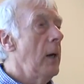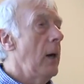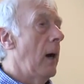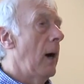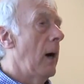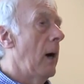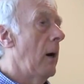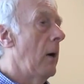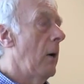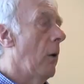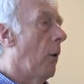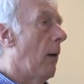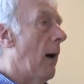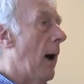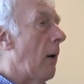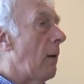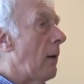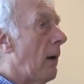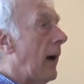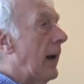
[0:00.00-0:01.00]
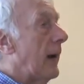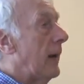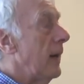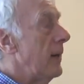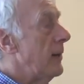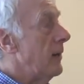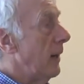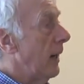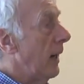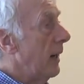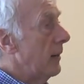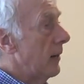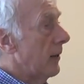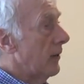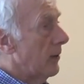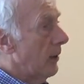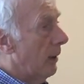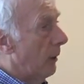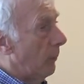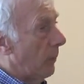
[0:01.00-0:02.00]
Uh, or how likely is it in the
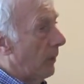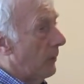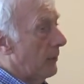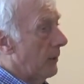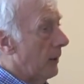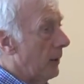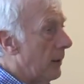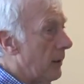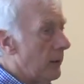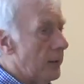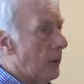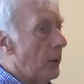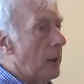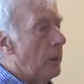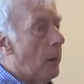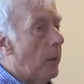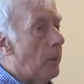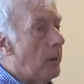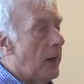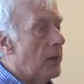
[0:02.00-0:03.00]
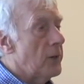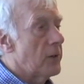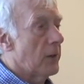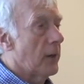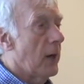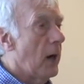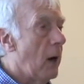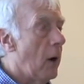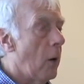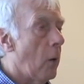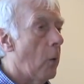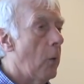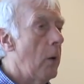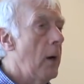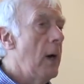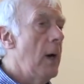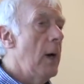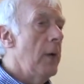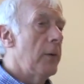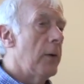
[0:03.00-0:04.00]
sample, as a, sorry, the population as a whole,
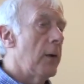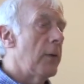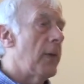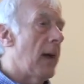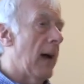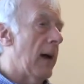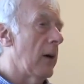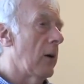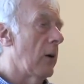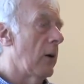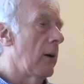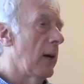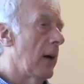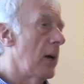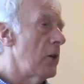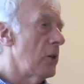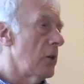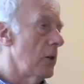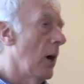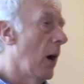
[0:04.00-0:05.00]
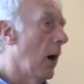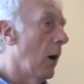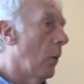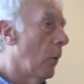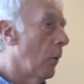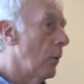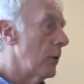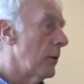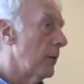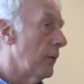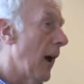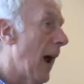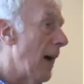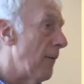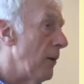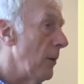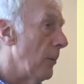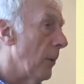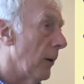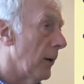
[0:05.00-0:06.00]
that that correlation holds for
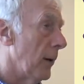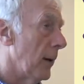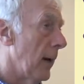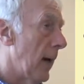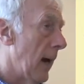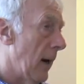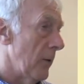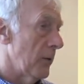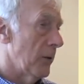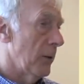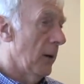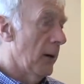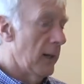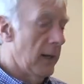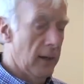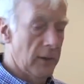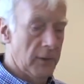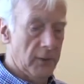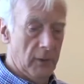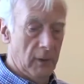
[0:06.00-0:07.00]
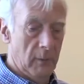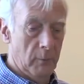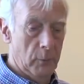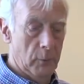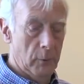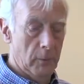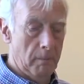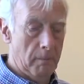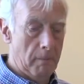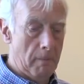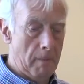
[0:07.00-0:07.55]
everybody outside our sample?